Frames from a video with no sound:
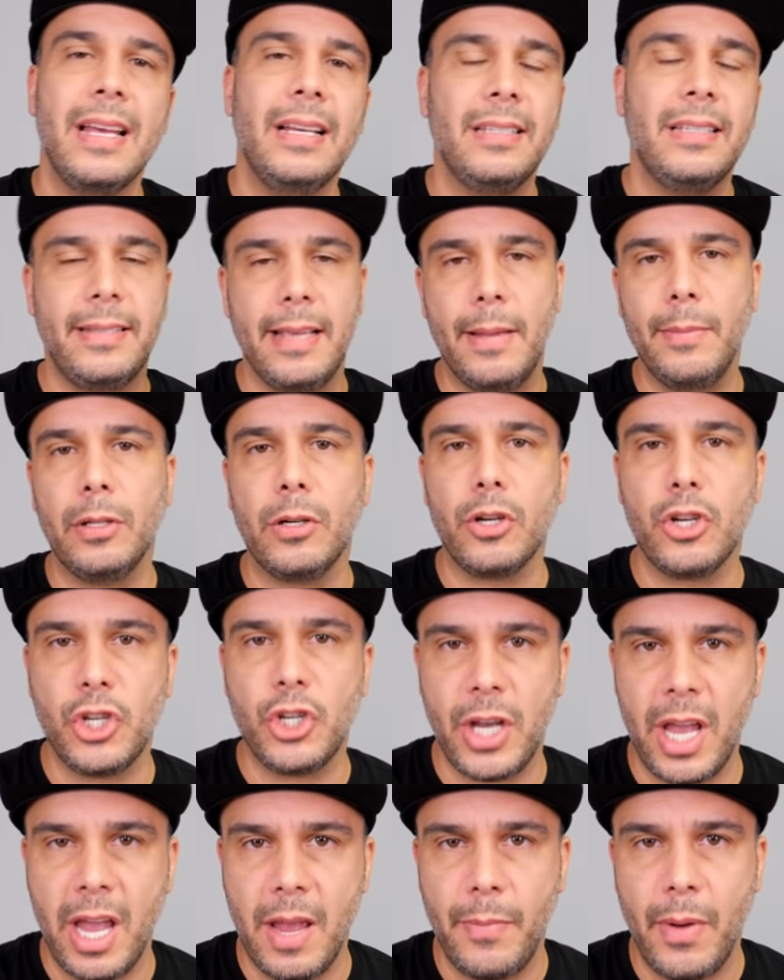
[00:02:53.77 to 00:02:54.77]
similar
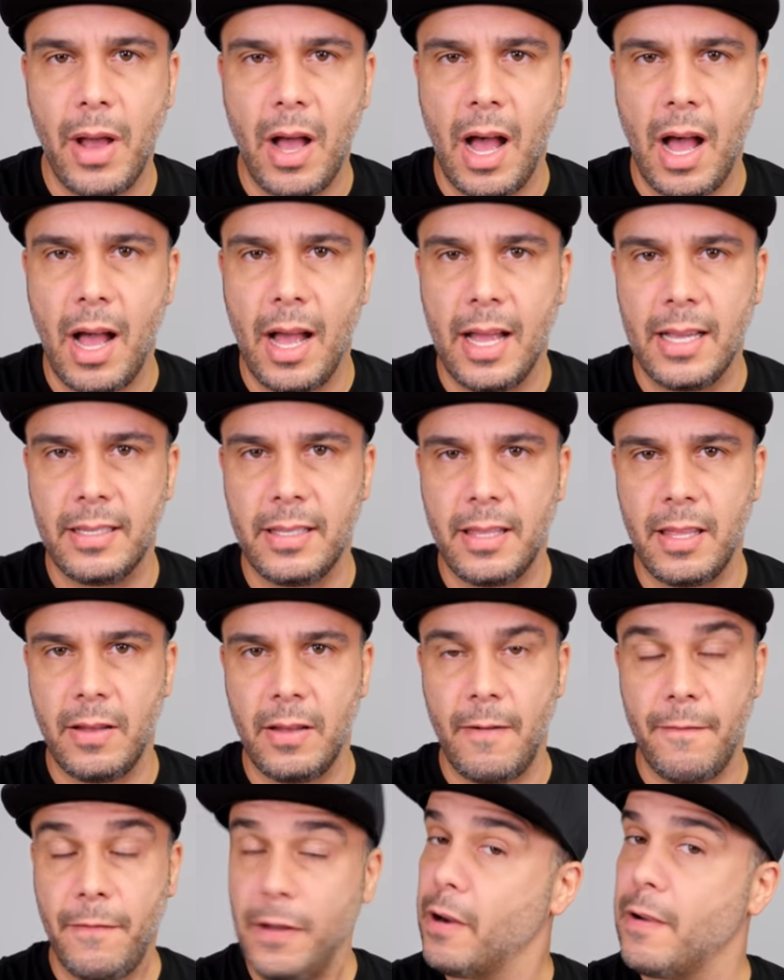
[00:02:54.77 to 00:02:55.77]
shape as
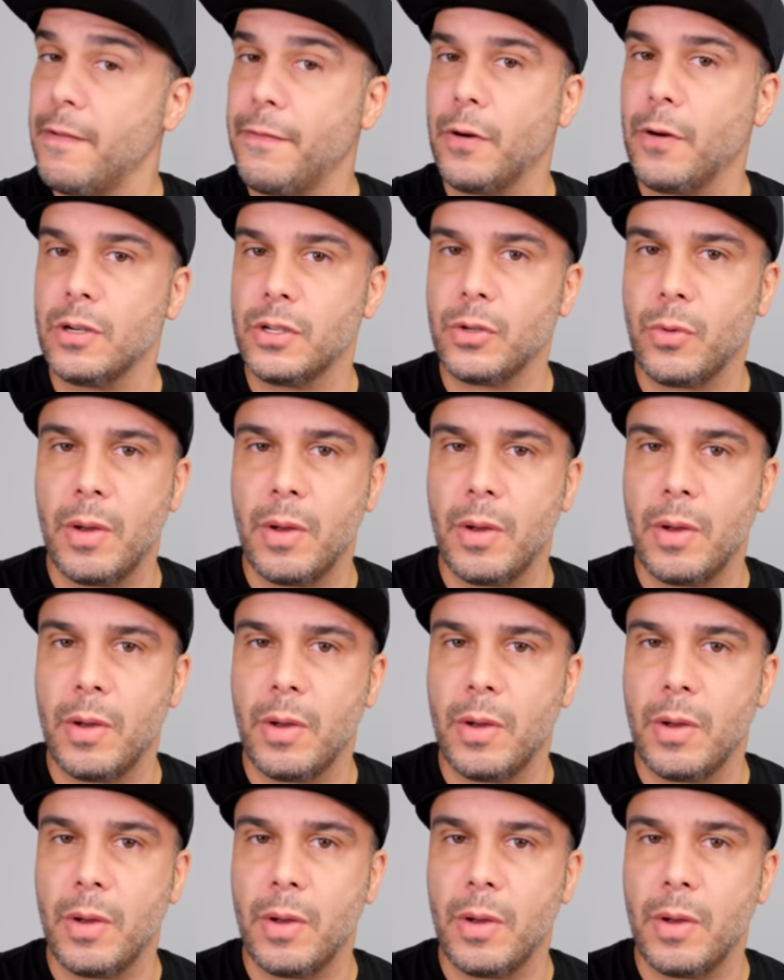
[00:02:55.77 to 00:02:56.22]
the very first